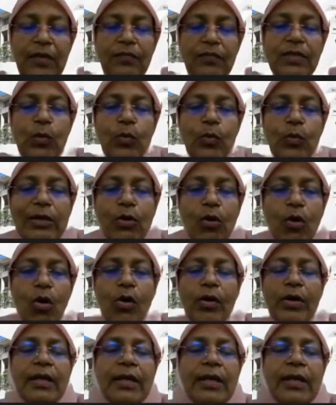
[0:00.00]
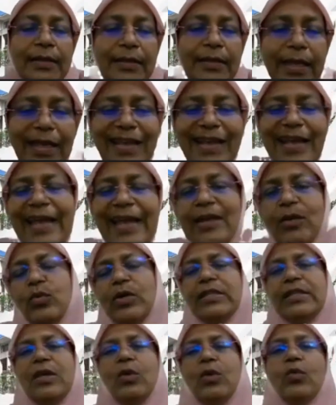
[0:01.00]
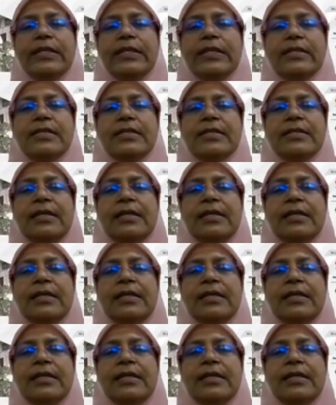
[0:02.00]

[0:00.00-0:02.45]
If they want corn, they get what they want.